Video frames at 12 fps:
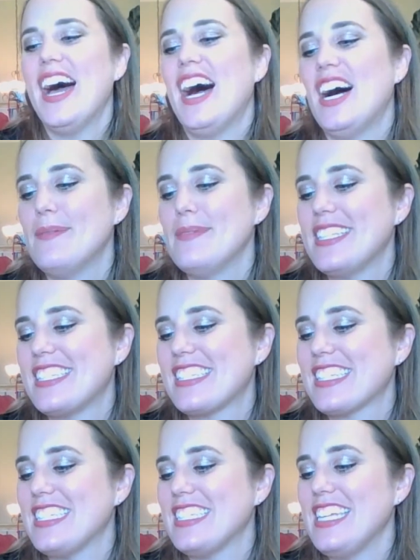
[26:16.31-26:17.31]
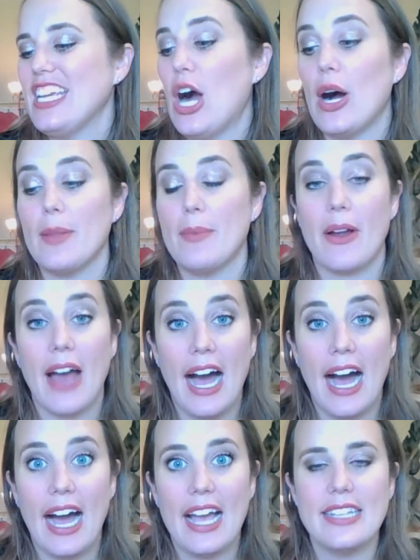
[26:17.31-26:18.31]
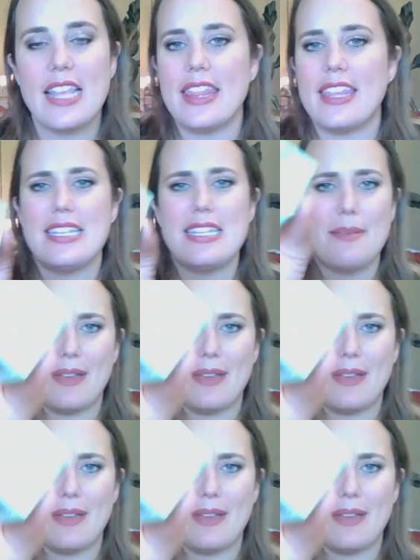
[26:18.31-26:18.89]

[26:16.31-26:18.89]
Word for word: Um, this is the Clinique All About Eyes. This is a